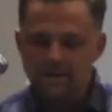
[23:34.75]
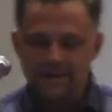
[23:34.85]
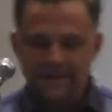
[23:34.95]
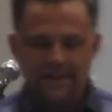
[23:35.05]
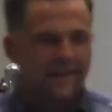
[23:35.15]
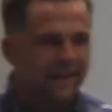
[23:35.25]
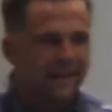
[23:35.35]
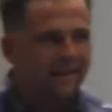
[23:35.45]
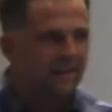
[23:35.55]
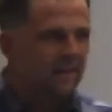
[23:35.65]
in
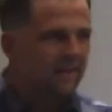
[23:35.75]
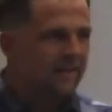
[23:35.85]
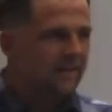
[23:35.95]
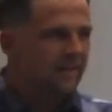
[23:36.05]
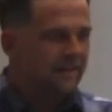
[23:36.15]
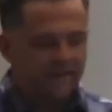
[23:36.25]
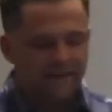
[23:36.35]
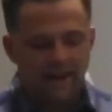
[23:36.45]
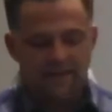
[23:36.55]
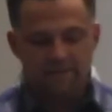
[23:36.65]
need in
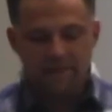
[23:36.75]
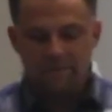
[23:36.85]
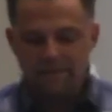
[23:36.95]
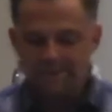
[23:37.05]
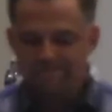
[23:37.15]
God's family.